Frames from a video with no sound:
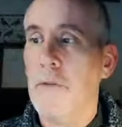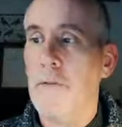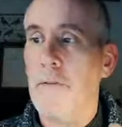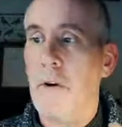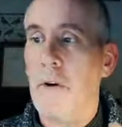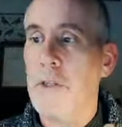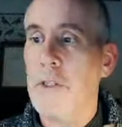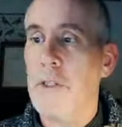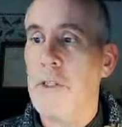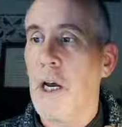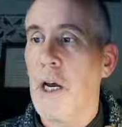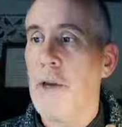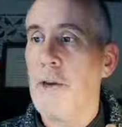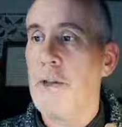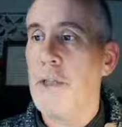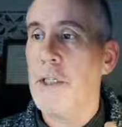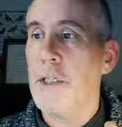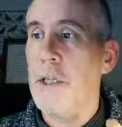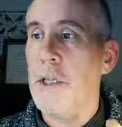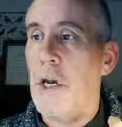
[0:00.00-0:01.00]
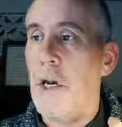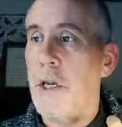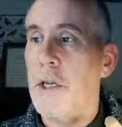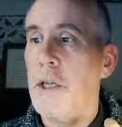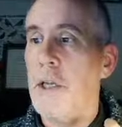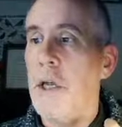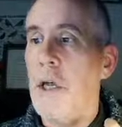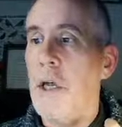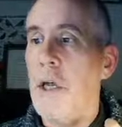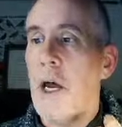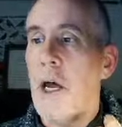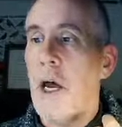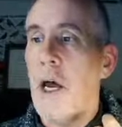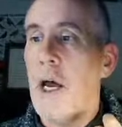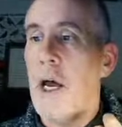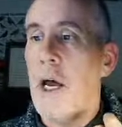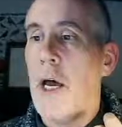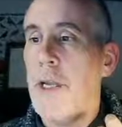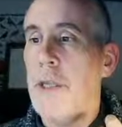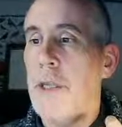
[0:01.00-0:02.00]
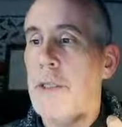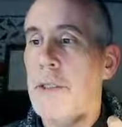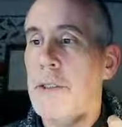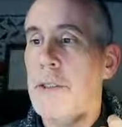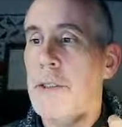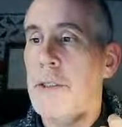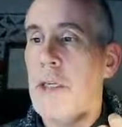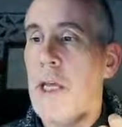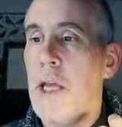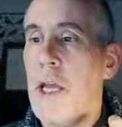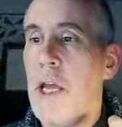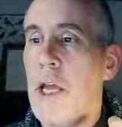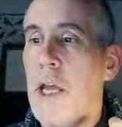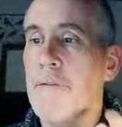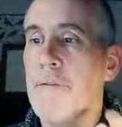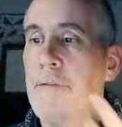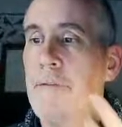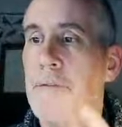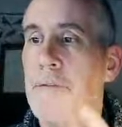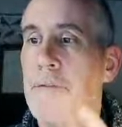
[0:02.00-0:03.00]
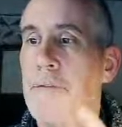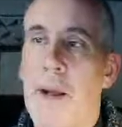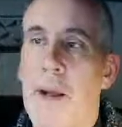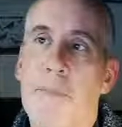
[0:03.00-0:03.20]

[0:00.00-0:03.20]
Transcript: forest garden design. And if yeah,